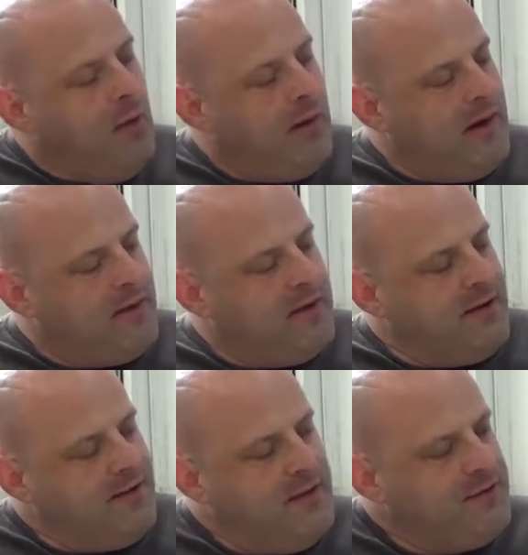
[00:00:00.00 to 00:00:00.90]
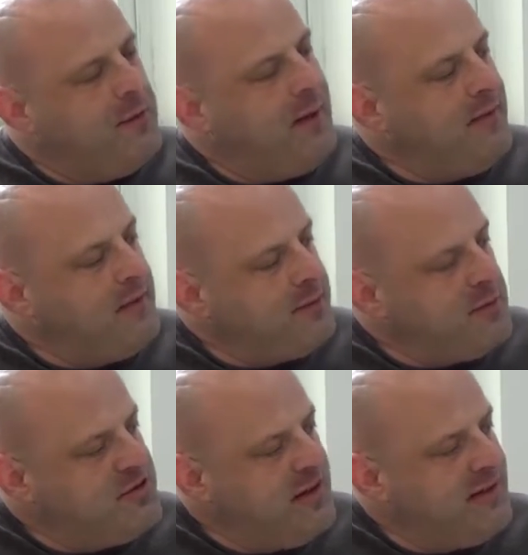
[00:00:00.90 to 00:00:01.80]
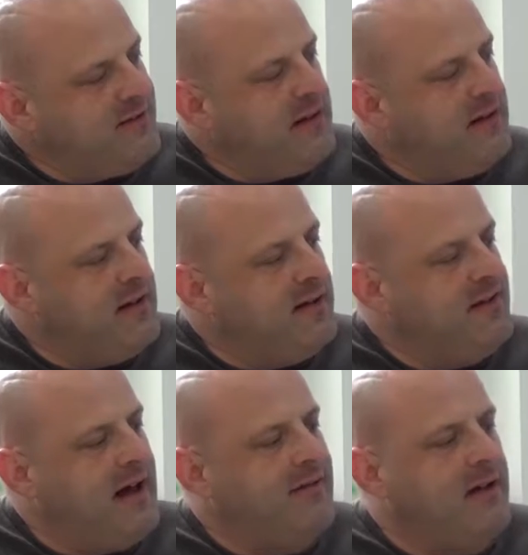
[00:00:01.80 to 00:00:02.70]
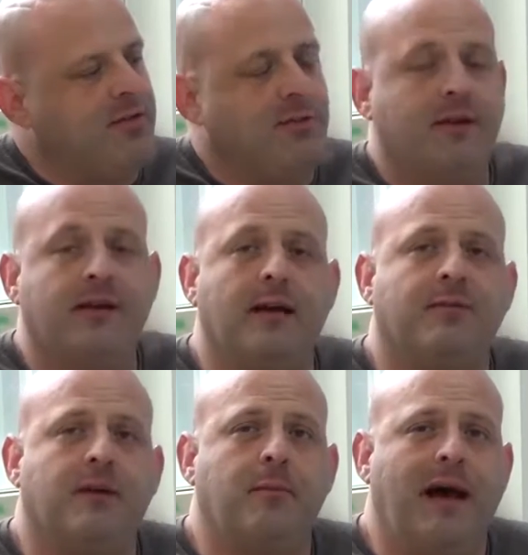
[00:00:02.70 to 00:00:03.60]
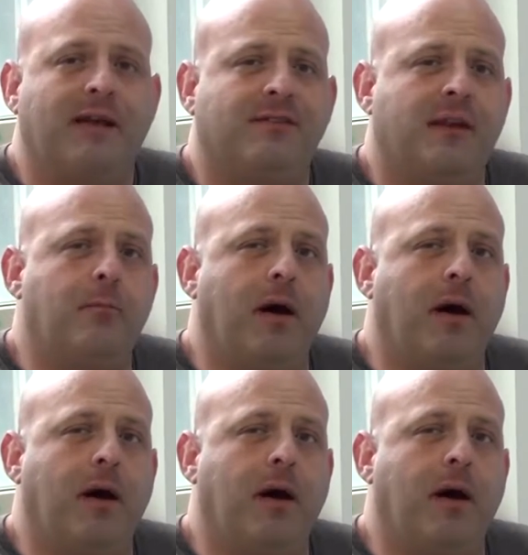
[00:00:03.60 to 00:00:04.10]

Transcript: One other nice feature about this machine is that it does have a 3 times capacity